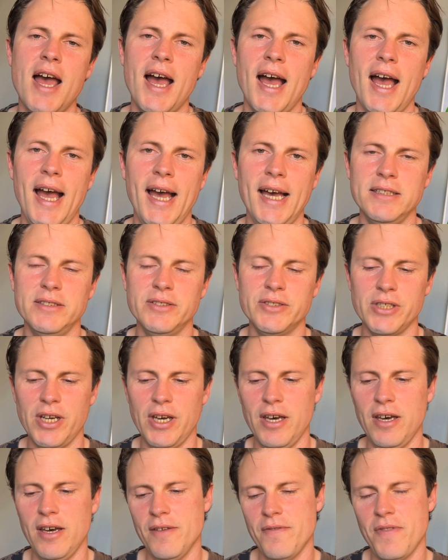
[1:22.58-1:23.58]
And
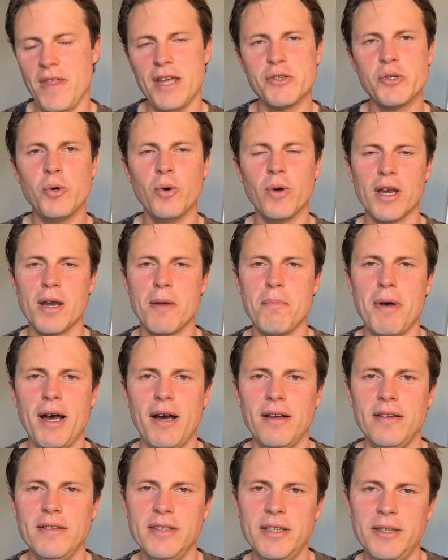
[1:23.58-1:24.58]
they're talking
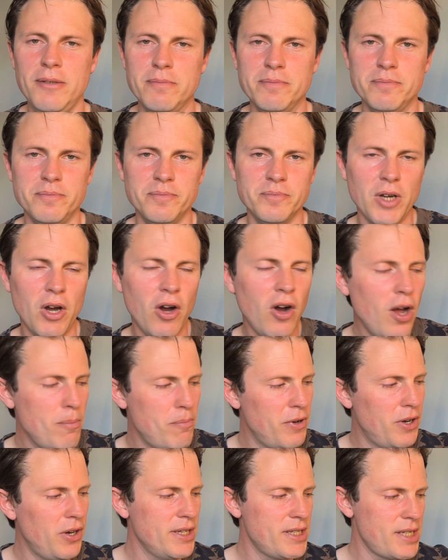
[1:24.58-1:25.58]
about
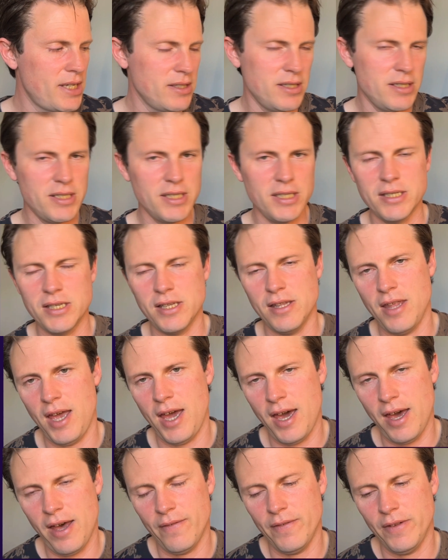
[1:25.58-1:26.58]
hybrid identities in
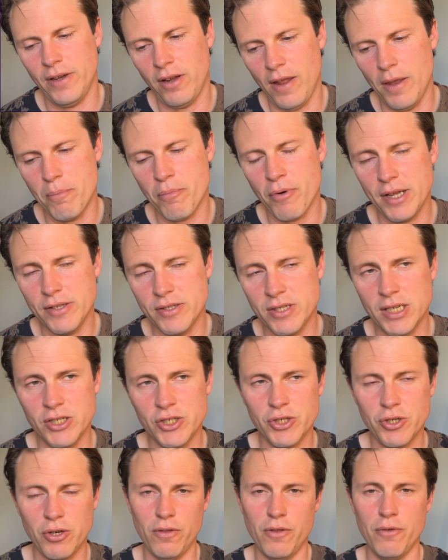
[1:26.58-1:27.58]
there, like the
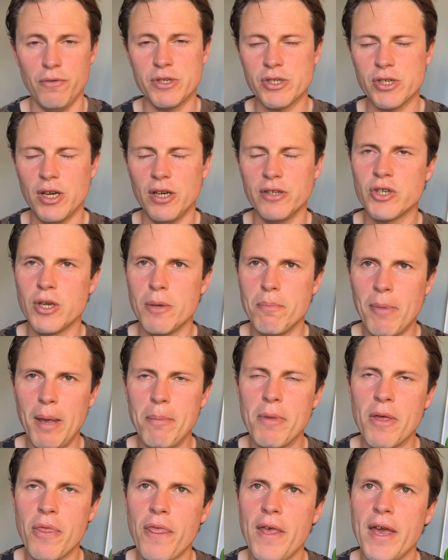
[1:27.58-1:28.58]
practitioner and the researcher. It made
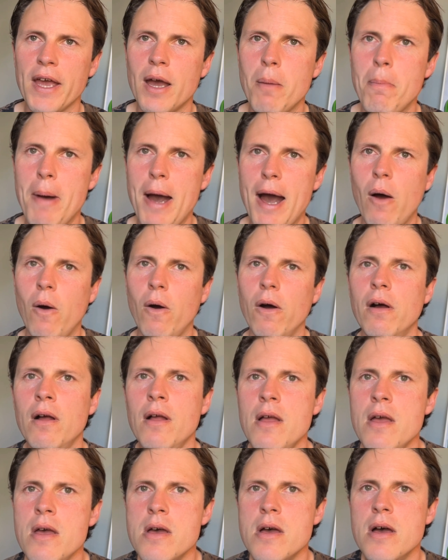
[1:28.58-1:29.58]
me think about
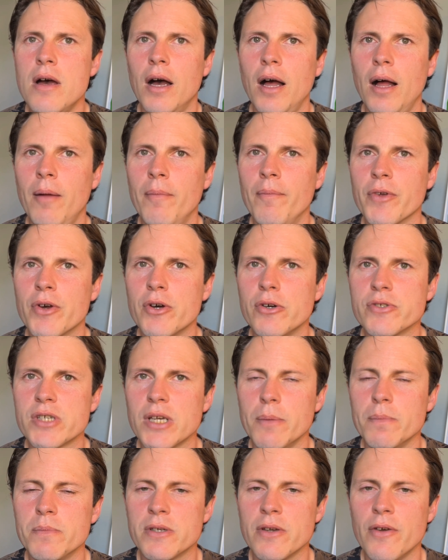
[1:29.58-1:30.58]
the
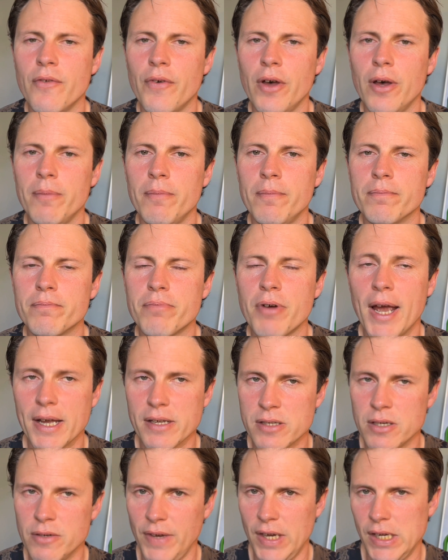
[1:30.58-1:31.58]
concept of
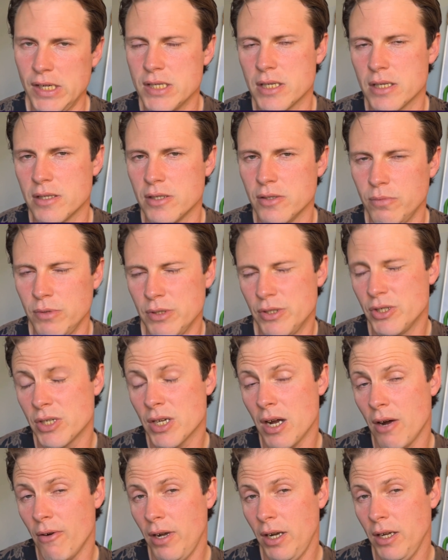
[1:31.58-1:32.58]
practivist, which is
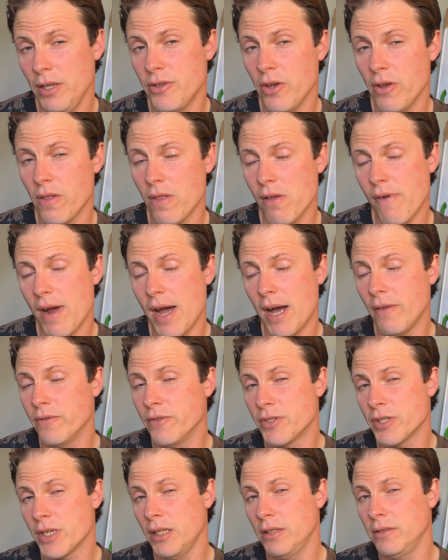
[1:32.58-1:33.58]
currently doing the
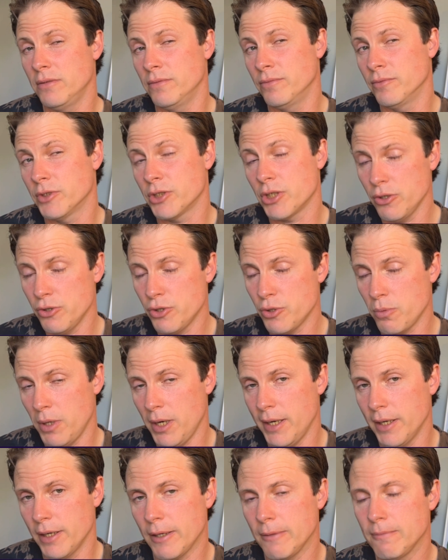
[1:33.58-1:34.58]
rounds in social
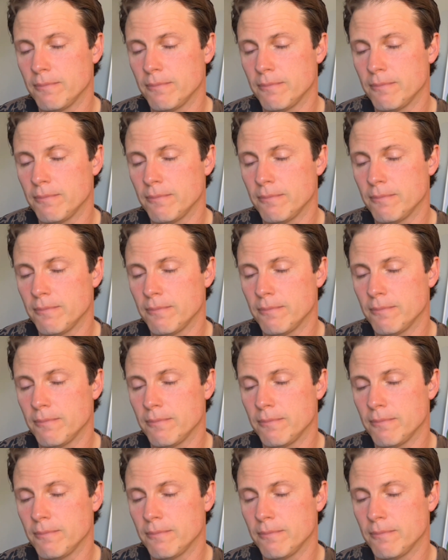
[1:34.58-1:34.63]
work.